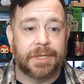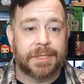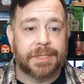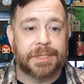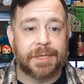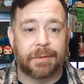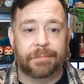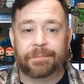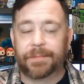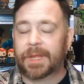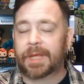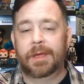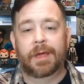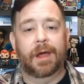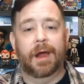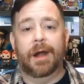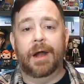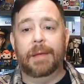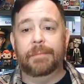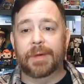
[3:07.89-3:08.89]
So,
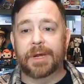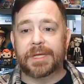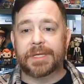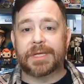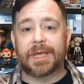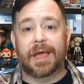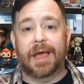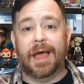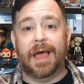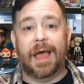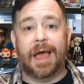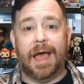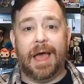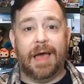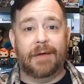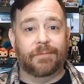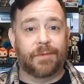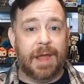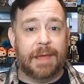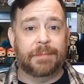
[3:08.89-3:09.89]
all right, buddies,
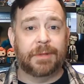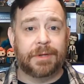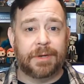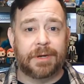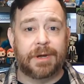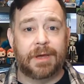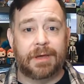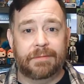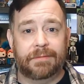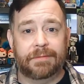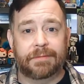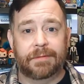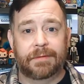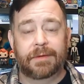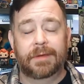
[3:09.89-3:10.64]
I've rambled enough.